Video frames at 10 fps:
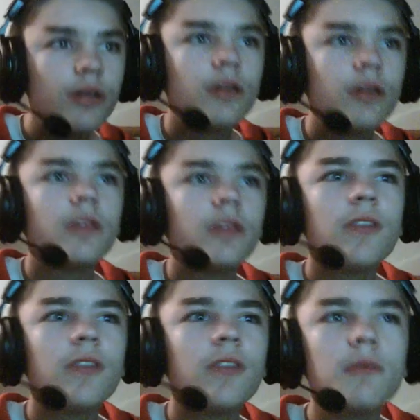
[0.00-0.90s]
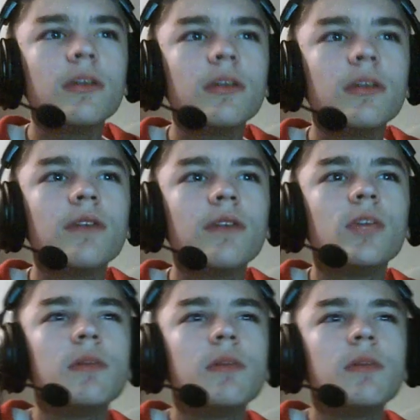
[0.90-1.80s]
Sable would have to keep
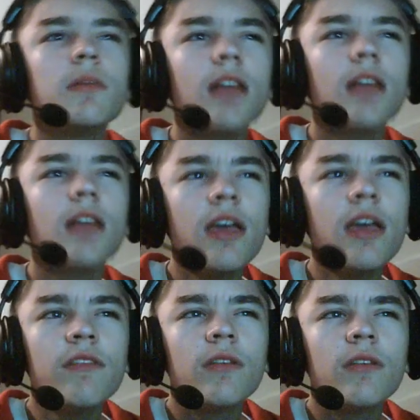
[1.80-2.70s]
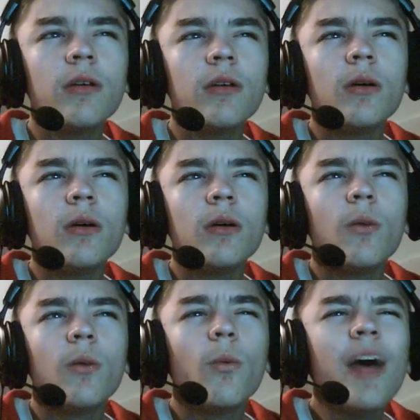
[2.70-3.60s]
him alive?
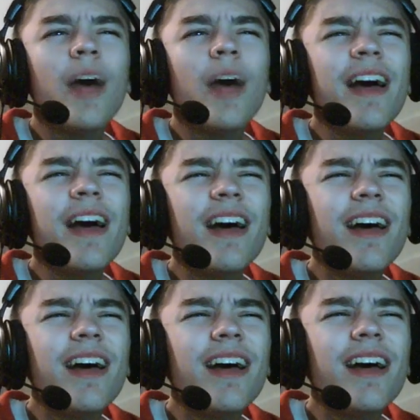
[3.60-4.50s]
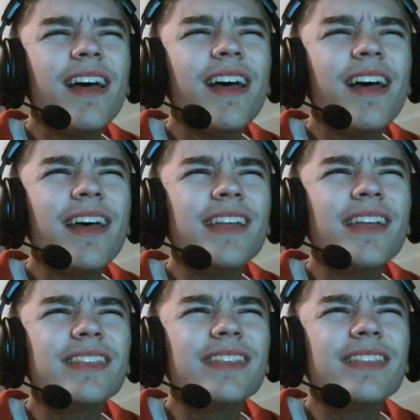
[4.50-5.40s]
What
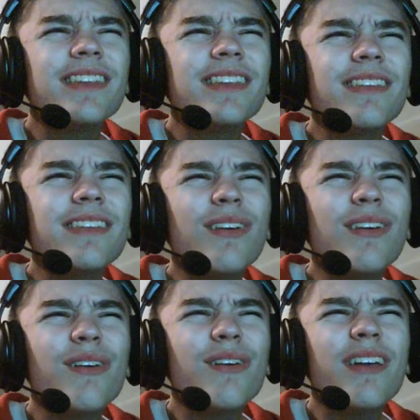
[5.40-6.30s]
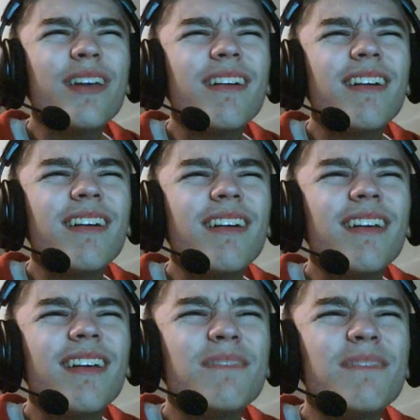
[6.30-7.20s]
is going on?
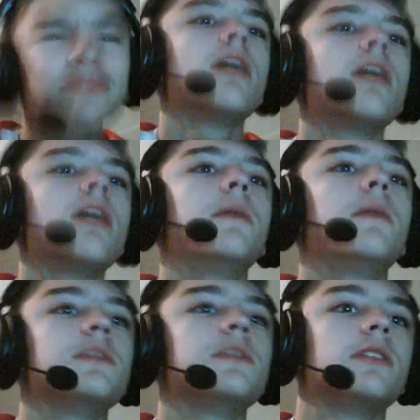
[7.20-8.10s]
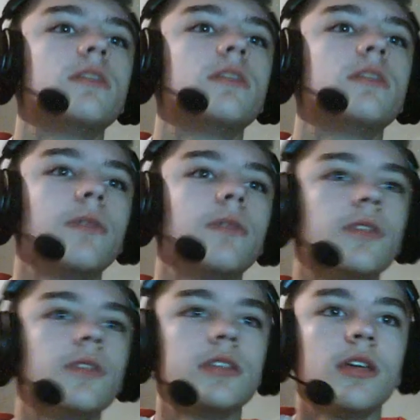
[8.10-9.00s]
But his mother didn't go through this,
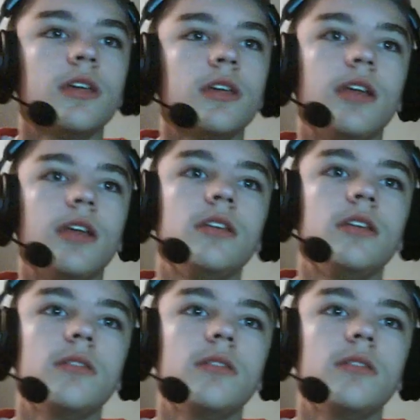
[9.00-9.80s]
and he knew that.